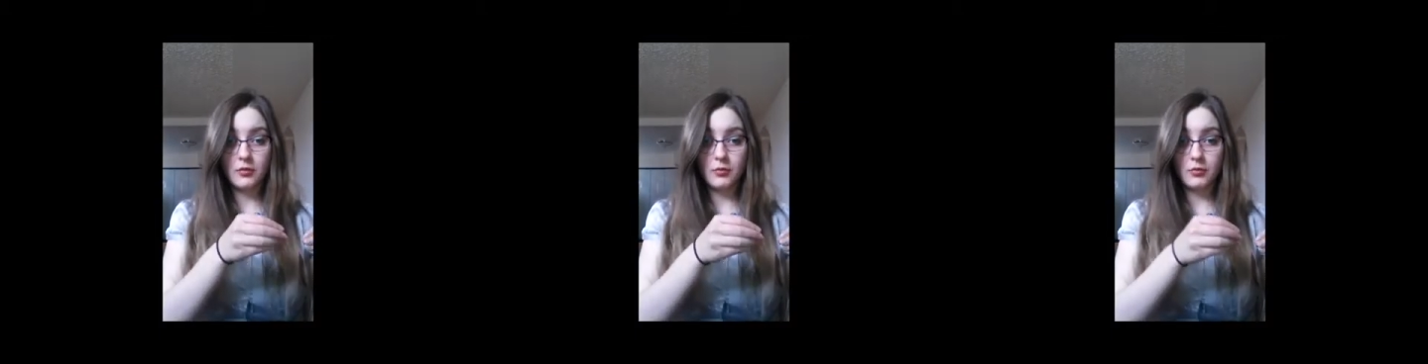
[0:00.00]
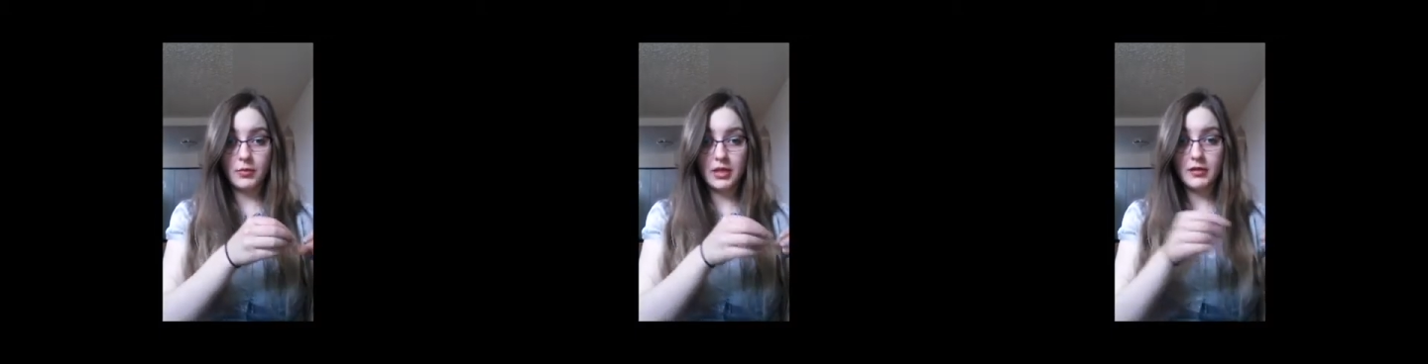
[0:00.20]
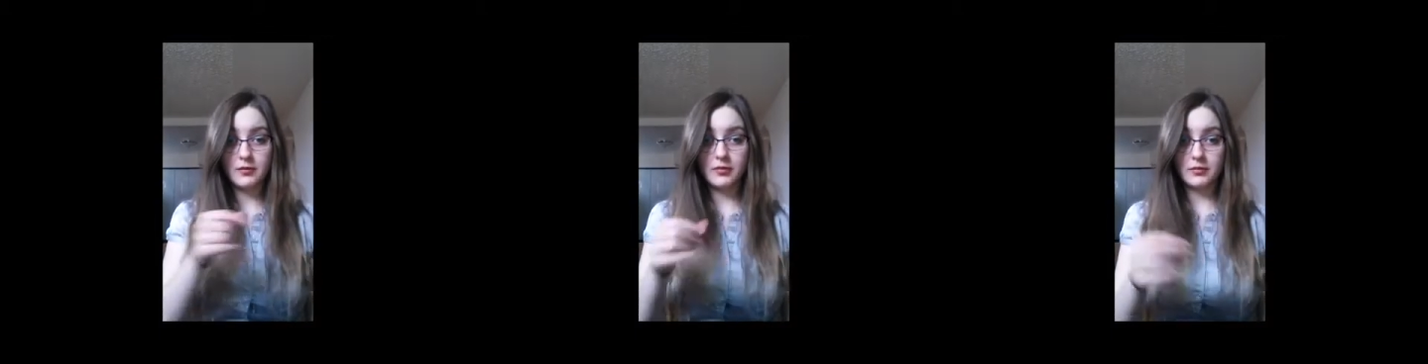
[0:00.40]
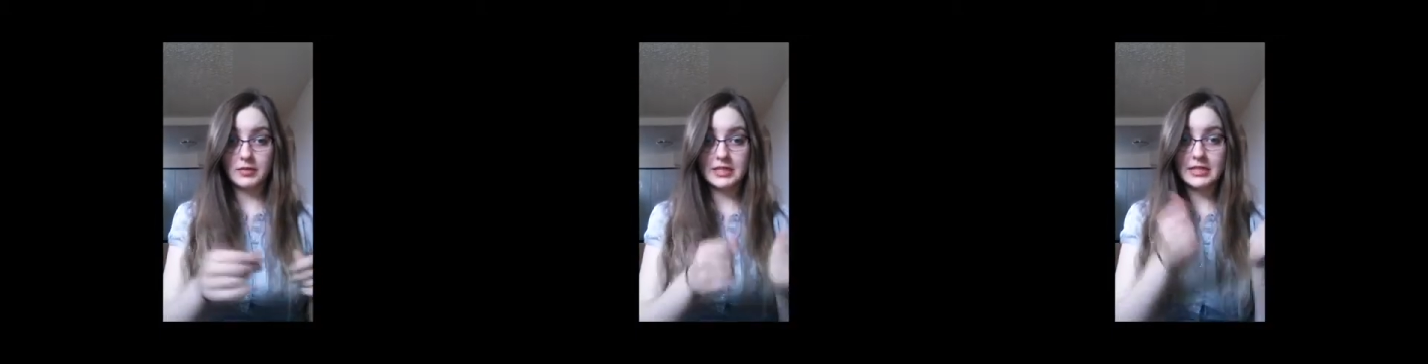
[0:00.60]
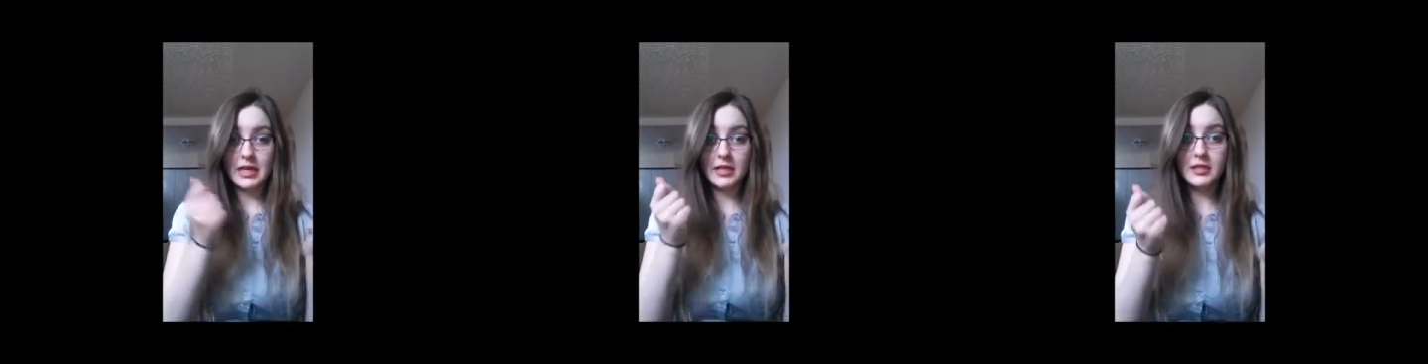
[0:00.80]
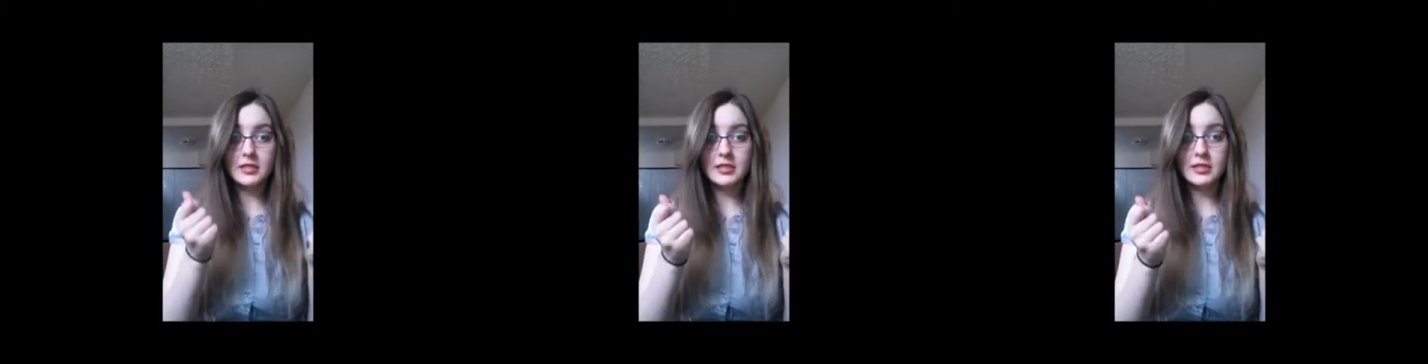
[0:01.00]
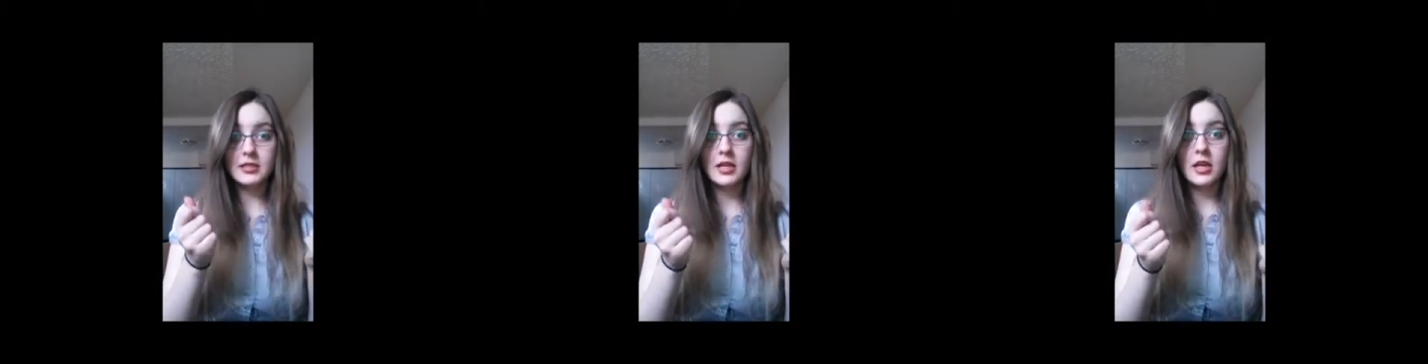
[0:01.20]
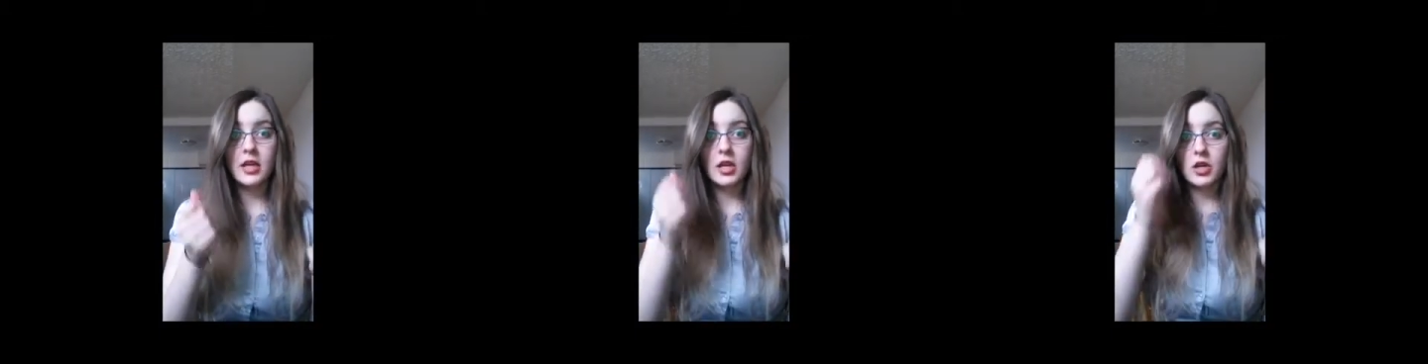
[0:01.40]
meat from
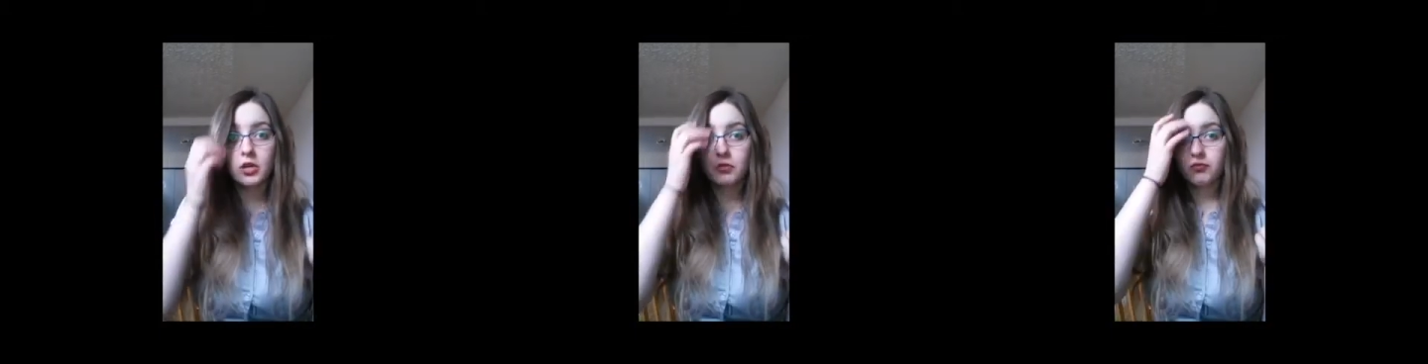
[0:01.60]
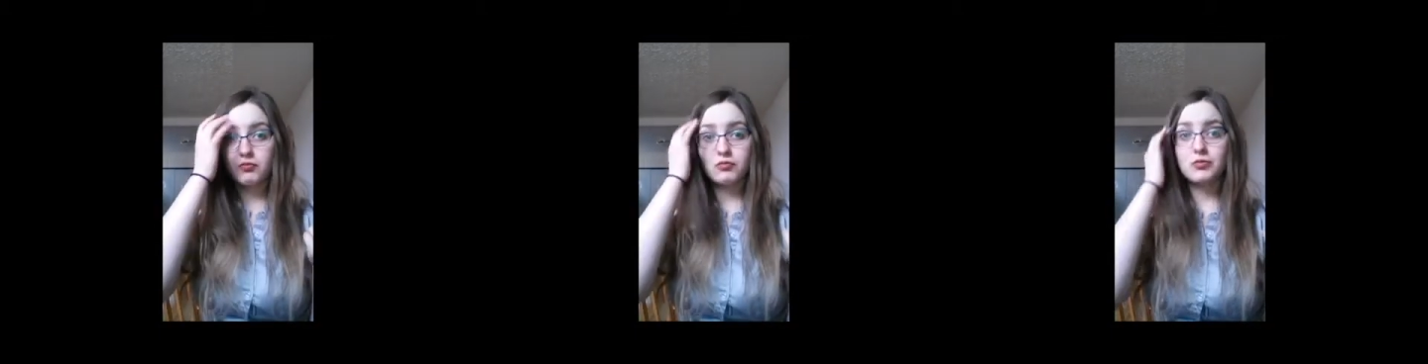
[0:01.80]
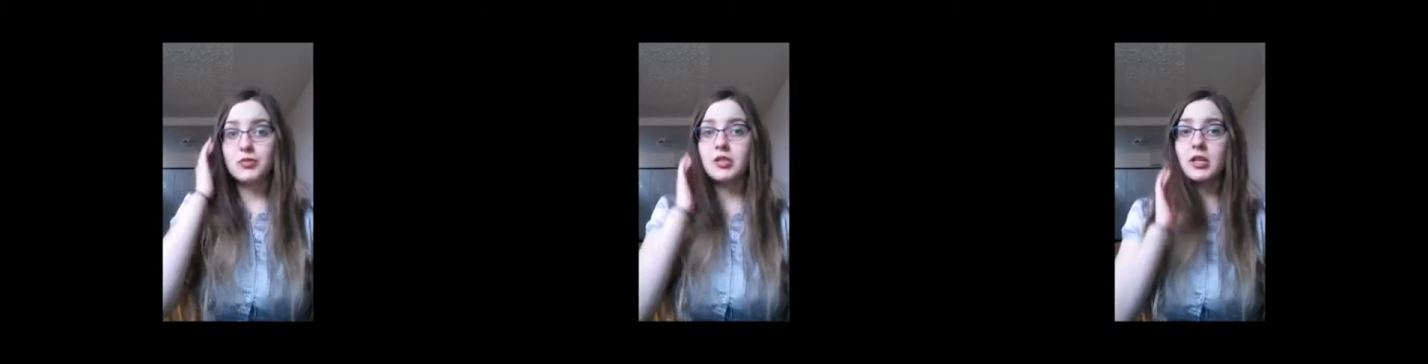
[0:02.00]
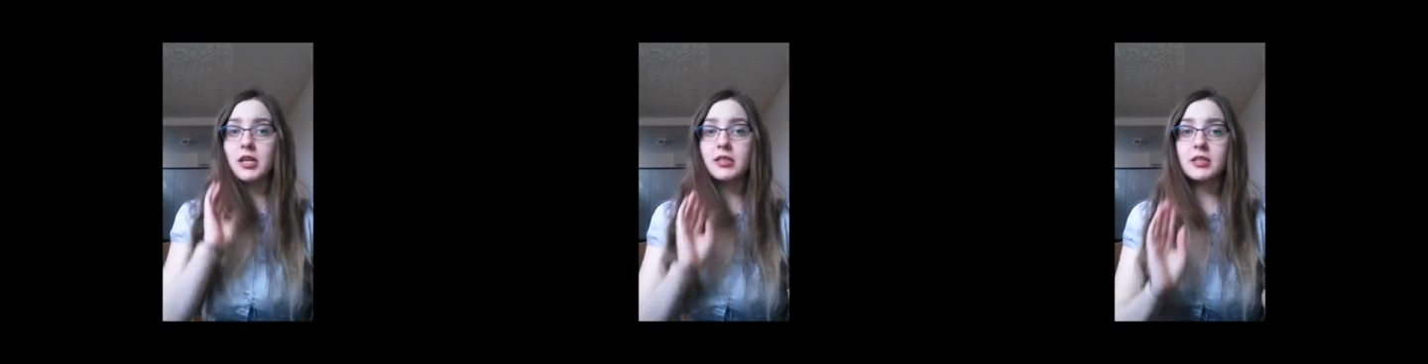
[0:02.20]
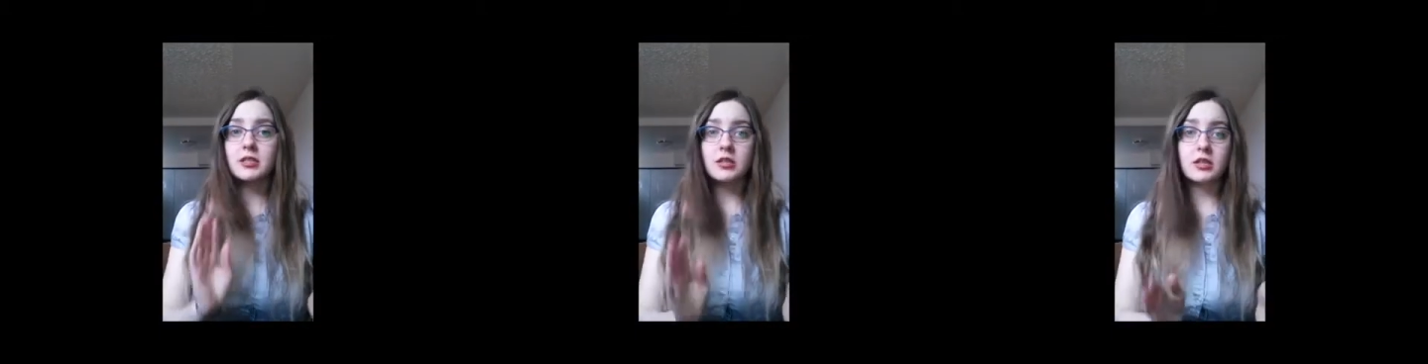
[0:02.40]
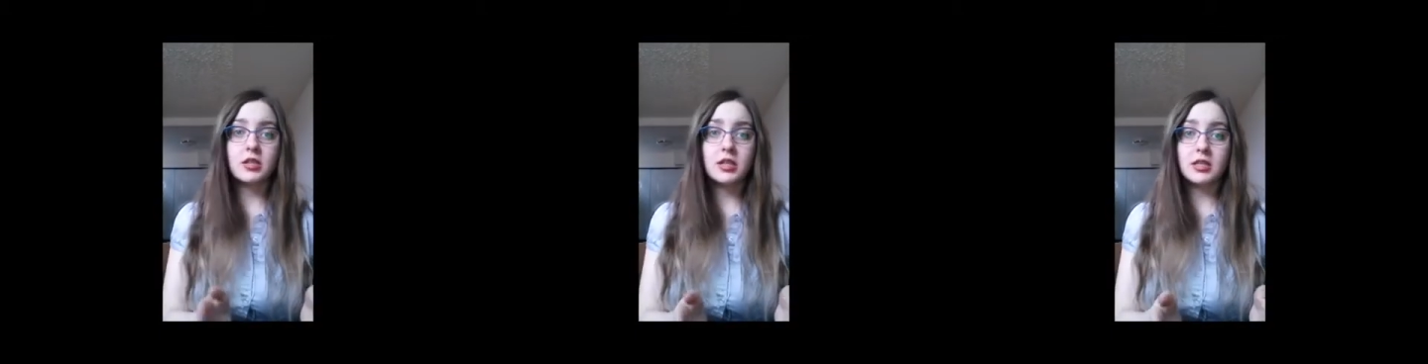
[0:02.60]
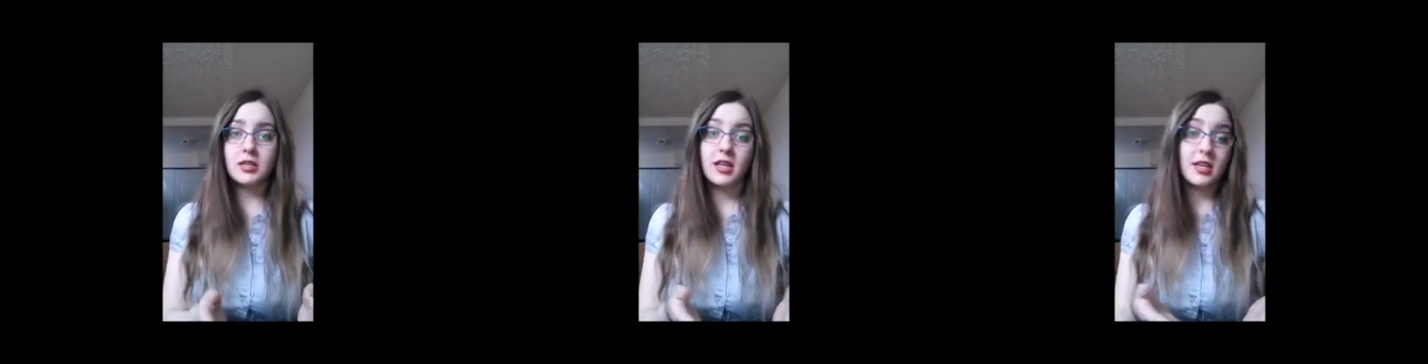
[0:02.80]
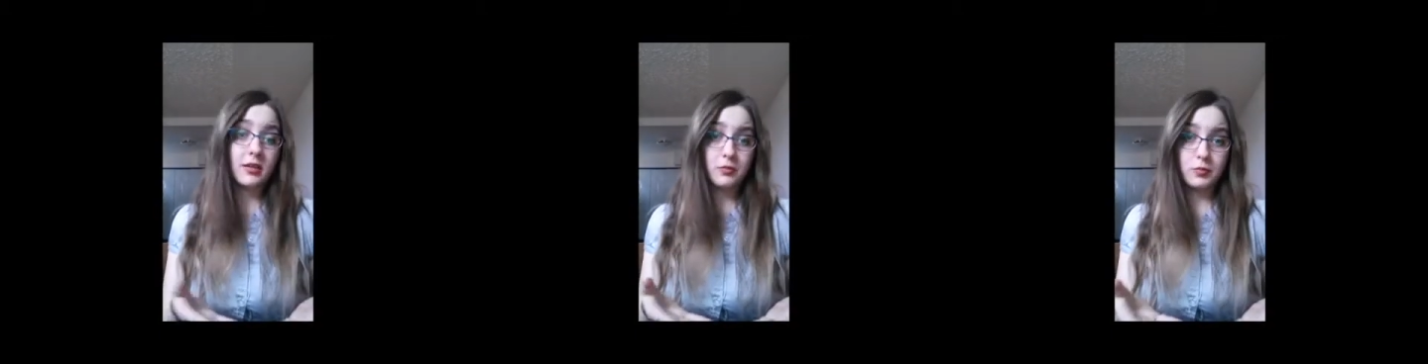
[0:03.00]
cells, doesn't look unlike